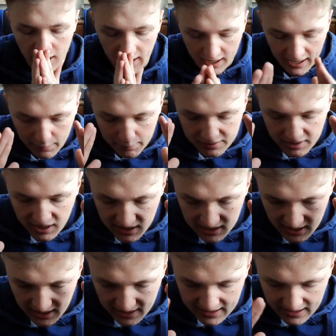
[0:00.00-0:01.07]
I'm playing
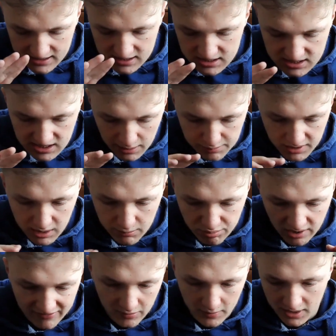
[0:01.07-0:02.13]

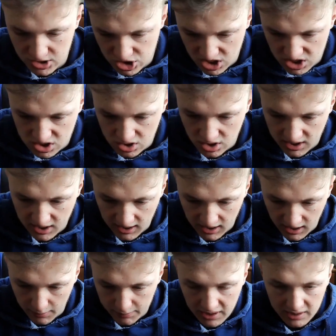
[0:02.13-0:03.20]
private matches, okay?
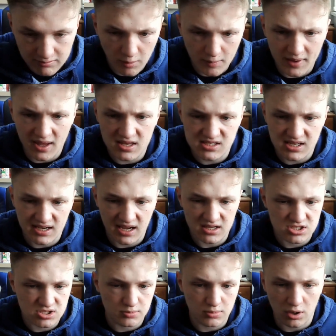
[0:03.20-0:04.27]
I'm playing with my mates against
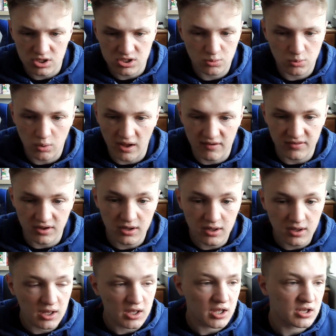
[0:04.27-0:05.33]
some bots or whatever.
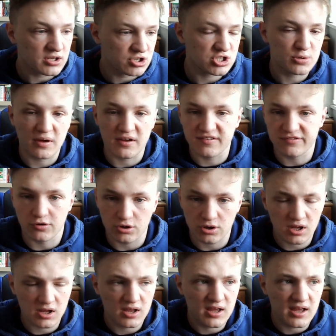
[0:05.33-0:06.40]
Just a bit of fun.
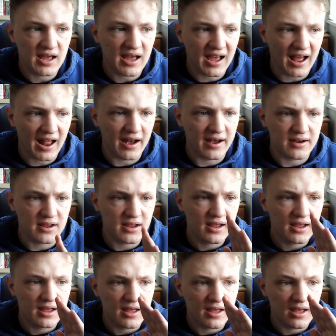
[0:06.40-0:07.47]
And
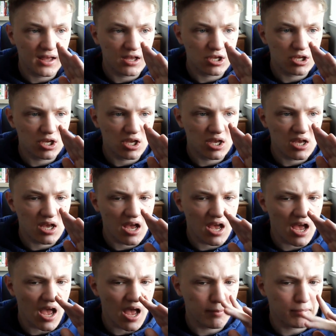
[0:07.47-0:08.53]

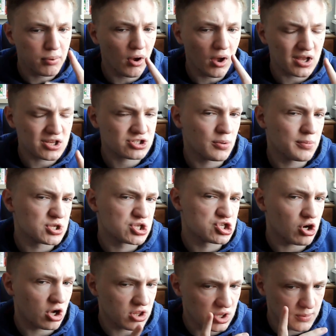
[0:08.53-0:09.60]
a bot has come and
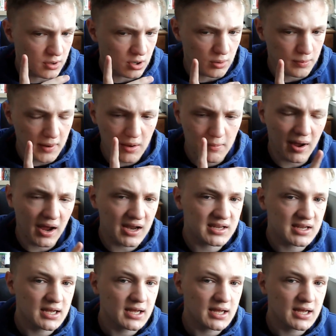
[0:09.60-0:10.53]
shot the ball. Bear in mind,